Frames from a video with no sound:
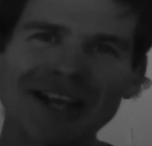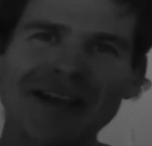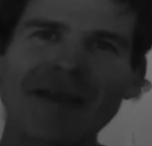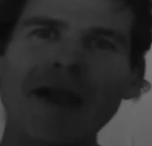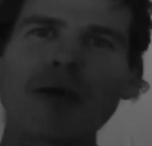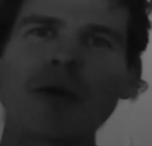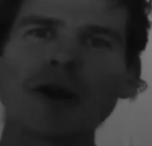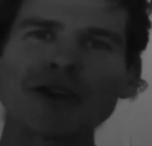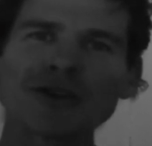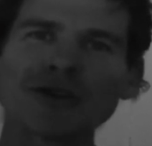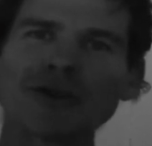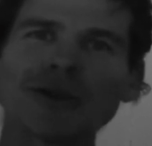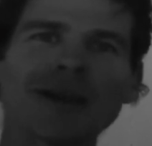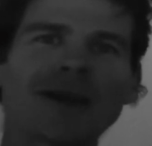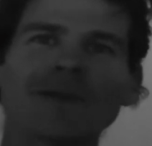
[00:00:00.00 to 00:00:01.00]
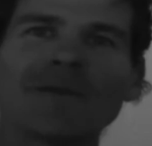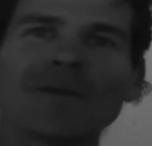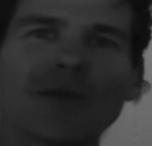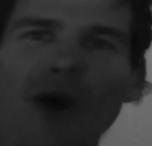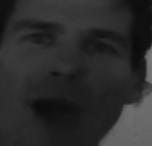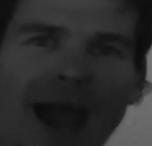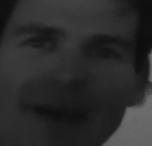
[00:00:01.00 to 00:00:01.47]
They want you
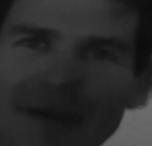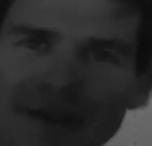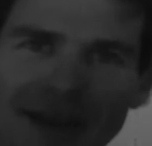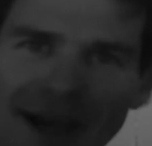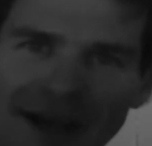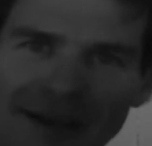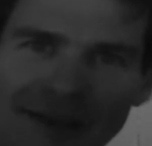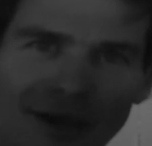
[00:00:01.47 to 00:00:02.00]
not having that.